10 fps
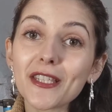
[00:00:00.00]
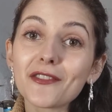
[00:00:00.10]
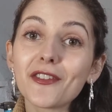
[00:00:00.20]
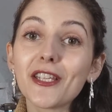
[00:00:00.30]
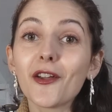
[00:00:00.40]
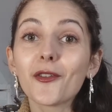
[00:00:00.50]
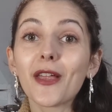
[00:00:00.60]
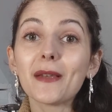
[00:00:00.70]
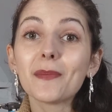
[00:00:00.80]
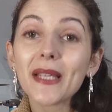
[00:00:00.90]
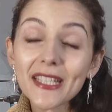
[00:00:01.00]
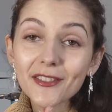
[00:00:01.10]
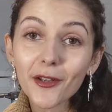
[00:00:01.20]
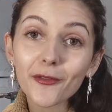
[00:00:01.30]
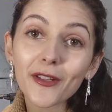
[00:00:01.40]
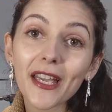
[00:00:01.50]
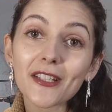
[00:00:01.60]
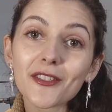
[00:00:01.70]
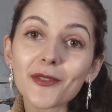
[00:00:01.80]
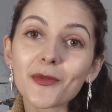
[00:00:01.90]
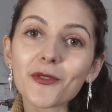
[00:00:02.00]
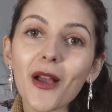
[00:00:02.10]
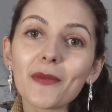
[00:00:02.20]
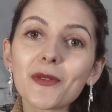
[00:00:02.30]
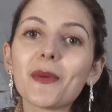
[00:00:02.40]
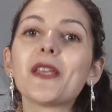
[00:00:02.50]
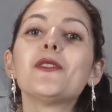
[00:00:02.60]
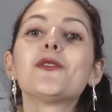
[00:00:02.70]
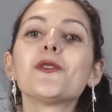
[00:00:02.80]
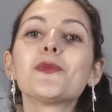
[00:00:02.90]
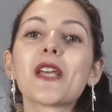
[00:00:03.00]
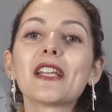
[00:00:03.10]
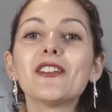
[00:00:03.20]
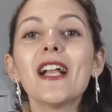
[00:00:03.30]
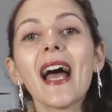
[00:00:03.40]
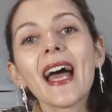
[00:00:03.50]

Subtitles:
this video then please don't forget to subscribe to my YouTube channel